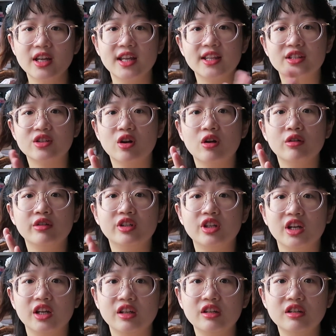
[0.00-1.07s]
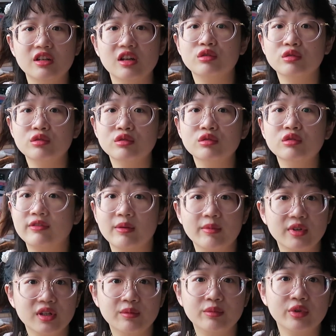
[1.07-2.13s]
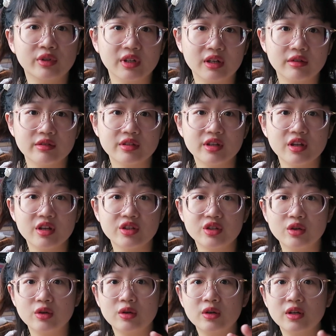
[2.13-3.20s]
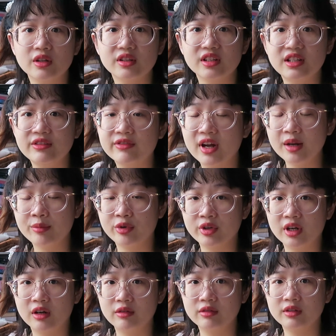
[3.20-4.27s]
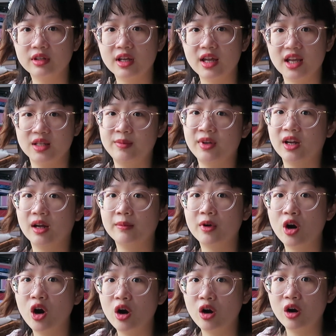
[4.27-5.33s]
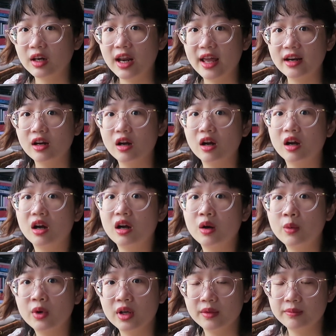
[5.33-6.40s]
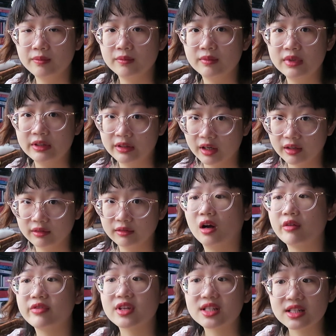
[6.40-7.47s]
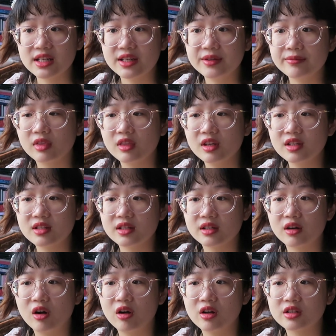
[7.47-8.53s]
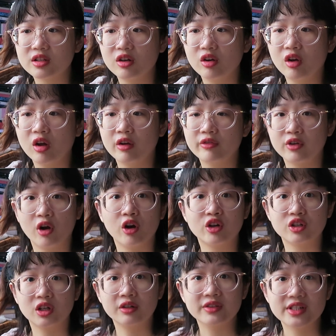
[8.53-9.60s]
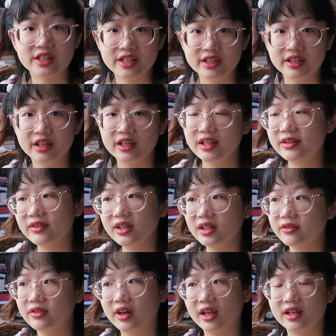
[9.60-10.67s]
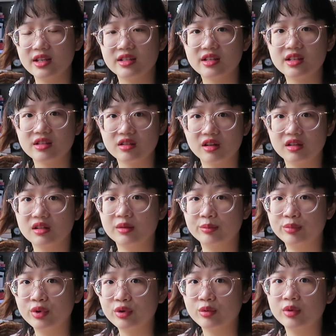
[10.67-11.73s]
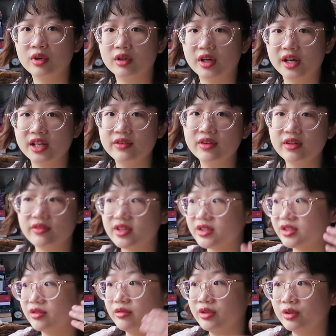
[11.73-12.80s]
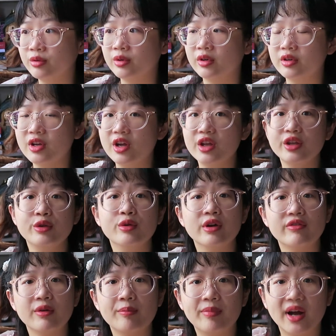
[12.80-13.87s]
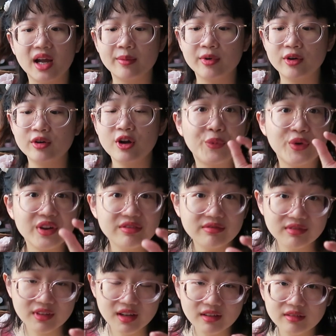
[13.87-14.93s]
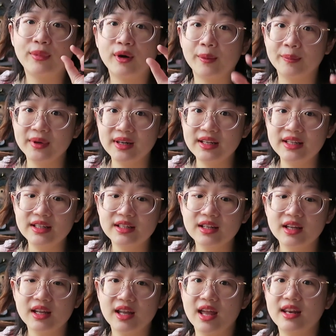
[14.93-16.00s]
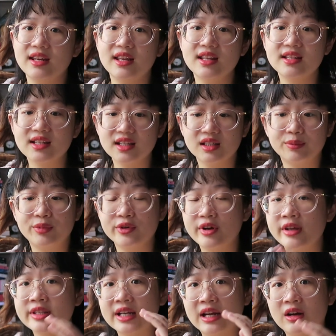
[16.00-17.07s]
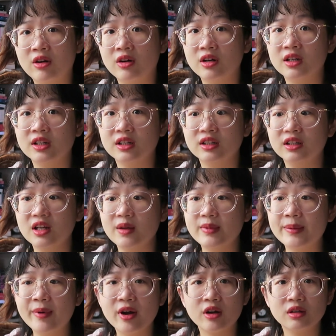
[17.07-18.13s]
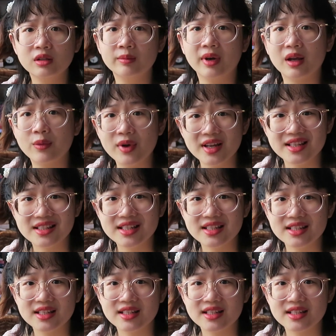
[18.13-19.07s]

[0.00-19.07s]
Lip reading: it's all changed to feminine pronouns. So the divine pronoun has become her. Let her word be done. Obviously, this caused a lot of controversy. Even if like this is not the book world, right? Even if this is the real world, you have a Bible printed properly and inside the pronouns are all her. People are going to be like, why is this?